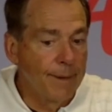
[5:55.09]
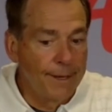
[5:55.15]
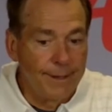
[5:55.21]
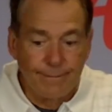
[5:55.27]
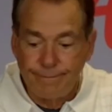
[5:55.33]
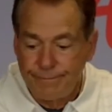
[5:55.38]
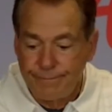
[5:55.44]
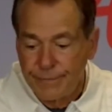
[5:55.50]

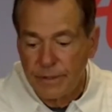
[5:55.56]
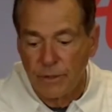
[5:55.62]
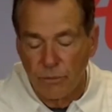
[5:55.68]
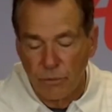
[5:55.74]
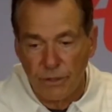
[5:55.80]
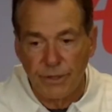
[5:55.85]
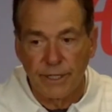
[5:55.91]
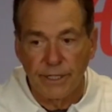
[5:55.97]
And
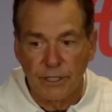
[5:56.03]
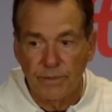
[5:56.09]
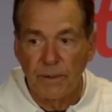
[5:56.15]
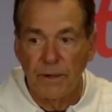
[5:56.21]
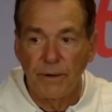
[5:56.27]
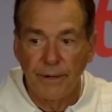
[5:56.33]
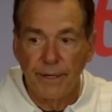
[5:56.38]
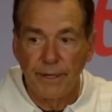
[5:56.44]
with
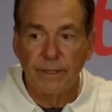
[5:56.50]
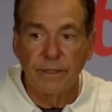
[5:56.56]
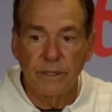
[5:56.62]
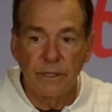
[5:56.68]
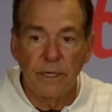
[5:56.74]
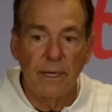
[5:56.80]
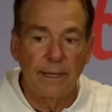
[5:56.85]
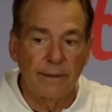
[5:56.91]

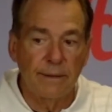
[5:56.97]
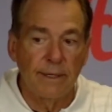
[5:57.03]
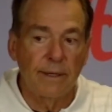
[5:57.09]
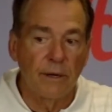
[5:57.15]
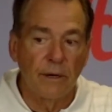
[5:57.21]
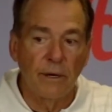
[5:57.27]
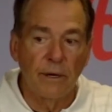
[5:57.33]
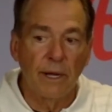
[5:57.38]
experience, I
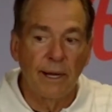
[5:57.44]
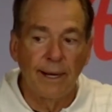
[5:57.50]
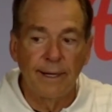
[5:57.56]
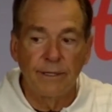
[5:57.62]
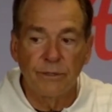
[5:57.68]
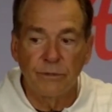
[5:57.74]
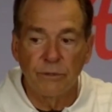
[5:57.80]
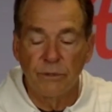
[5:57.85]
think our
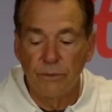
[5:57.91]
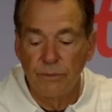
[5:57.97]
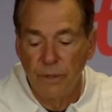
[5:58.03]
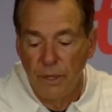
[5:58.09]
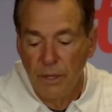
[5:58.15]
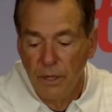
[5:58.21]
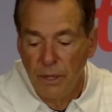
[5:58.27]
guys will